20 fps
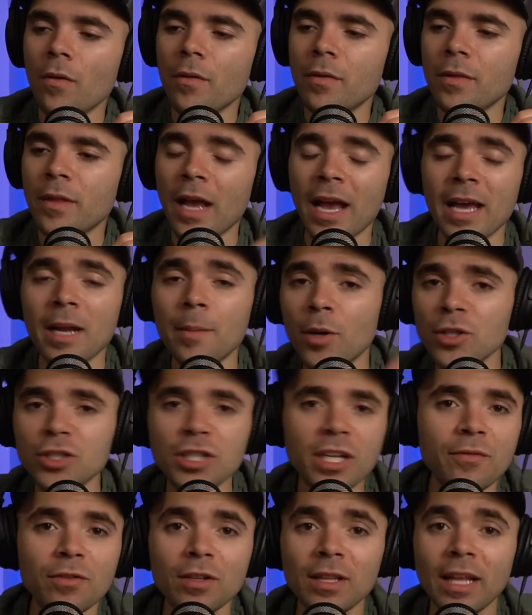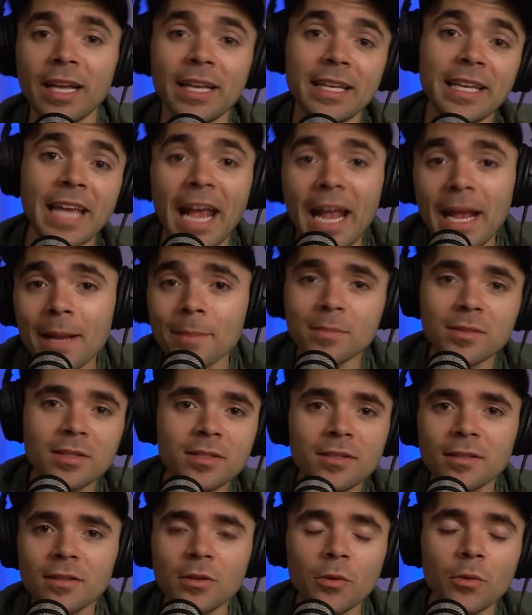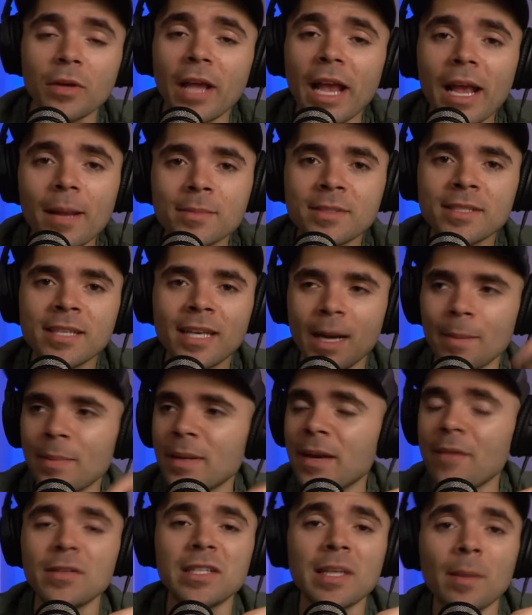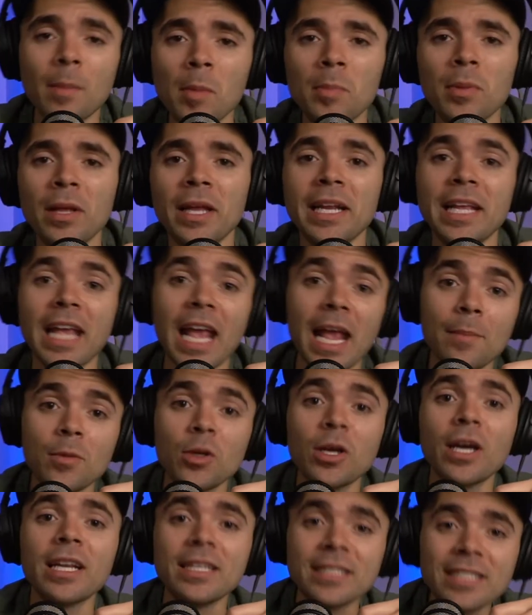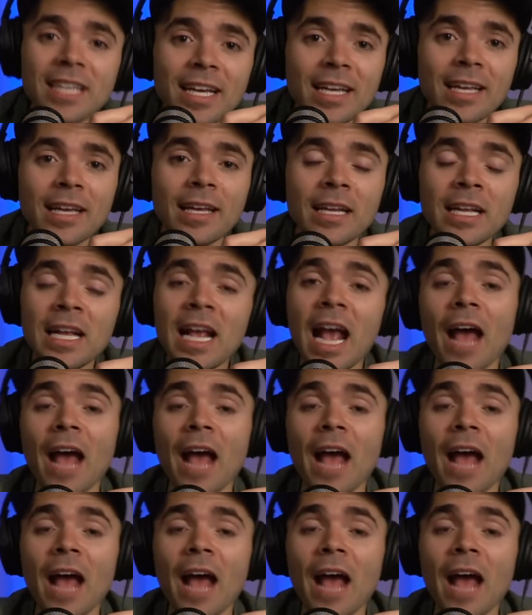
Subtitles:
they had a bunch of different little games set up, and every time you played a game, you got a ticket,